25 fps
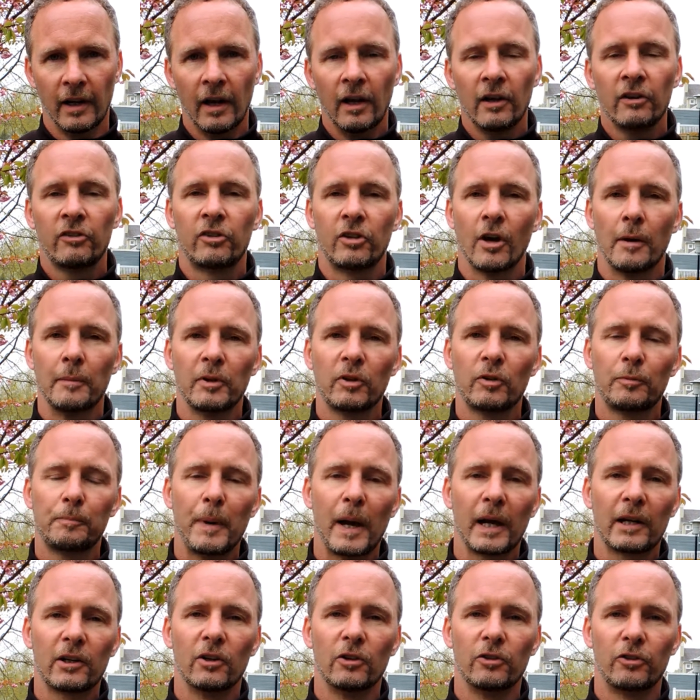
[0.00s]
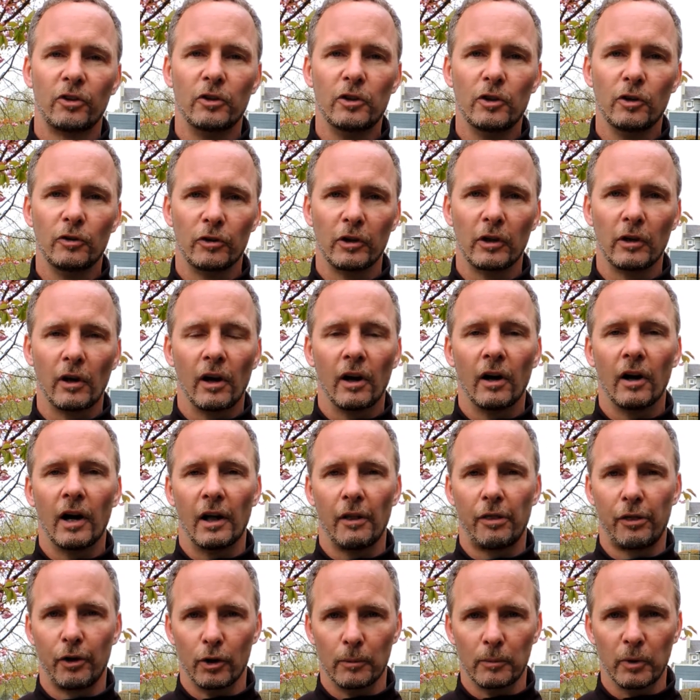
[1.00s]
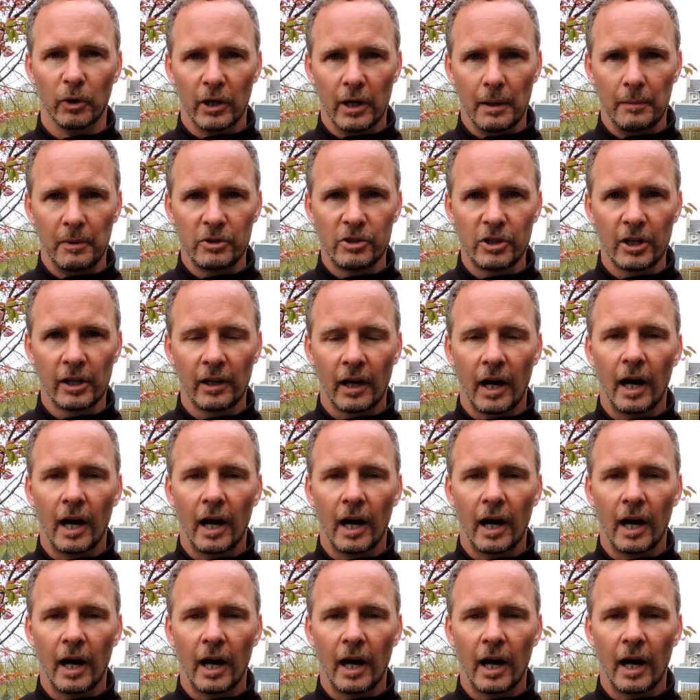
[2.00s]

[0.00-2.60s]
Some inspectors are using thermal imaging.